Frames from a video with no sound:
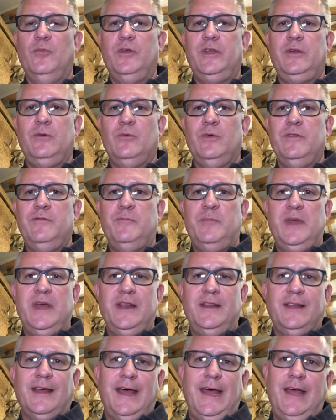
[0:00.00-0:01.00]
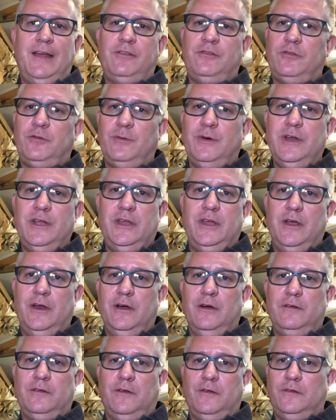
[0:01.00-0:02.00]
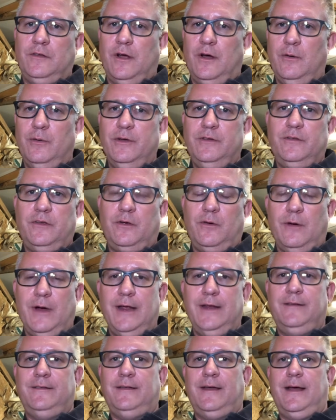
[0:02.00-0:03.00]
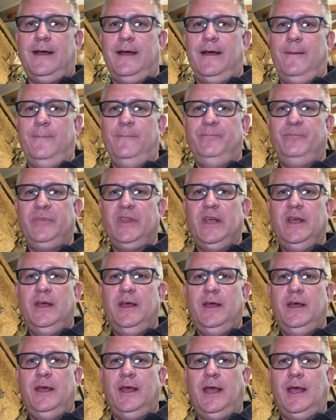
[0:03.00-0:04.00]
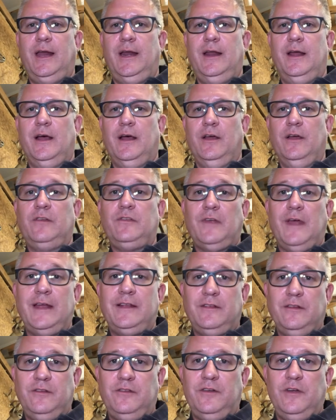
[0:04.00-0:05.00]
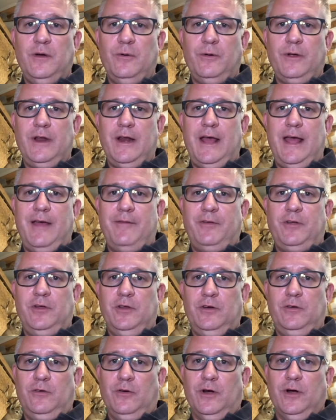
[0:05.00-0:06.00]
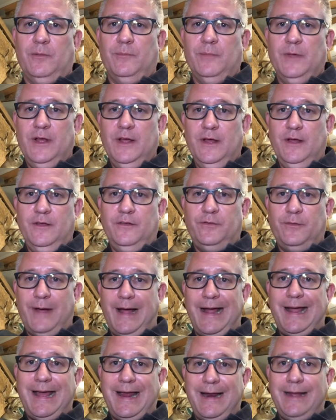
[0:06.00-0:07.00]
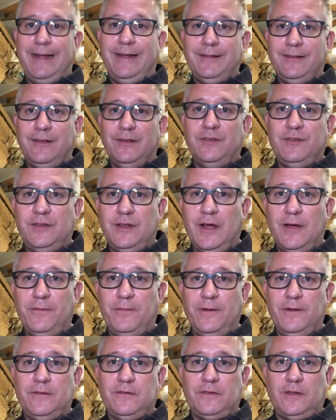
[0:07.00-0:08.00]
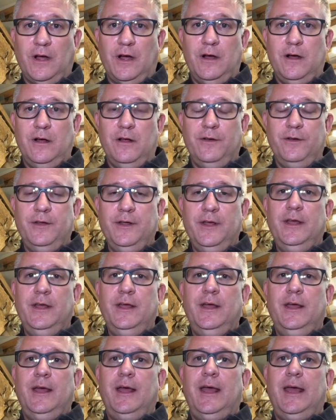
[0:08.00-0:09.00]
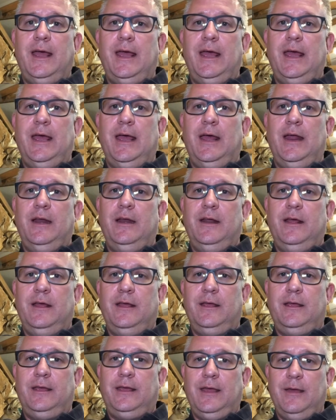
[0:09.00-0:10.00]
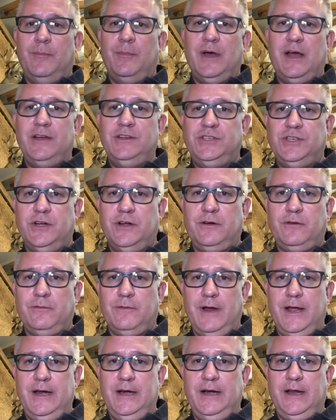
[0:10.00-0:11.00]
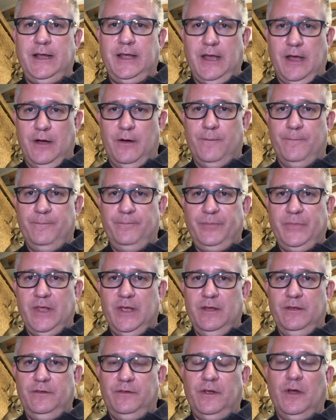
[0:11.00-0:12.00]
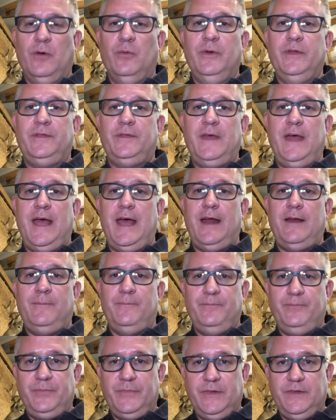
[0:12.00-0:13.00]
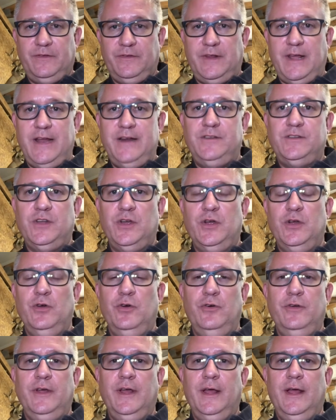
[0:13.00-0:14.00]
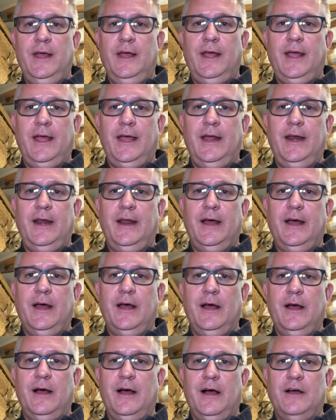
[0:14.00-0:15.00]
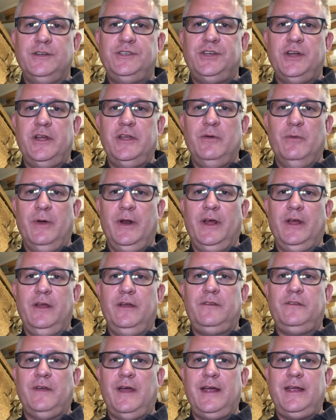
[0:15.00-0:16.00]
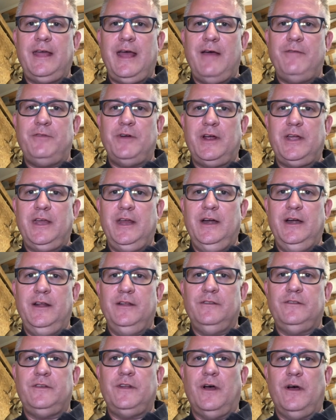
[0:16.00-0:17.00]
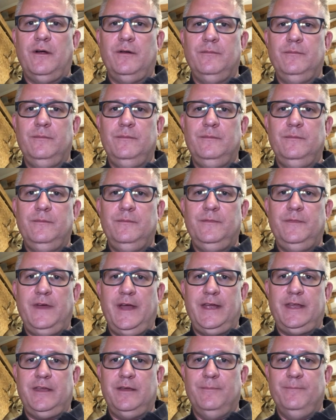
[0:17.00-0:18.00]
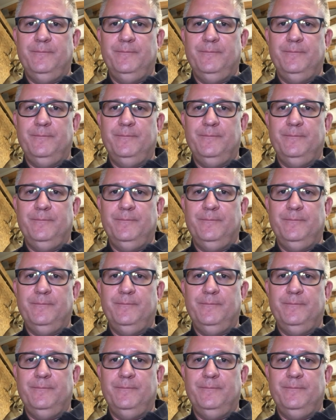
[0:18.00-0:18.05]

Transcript: We've been the last 3 years. It's always a great time, and looks like this year we're going to have a good group. So I got to get this stuff installed and get my junk ready to go. So with that, stay tuned, and I'll show you what it looks like after I get it installed. Thank you.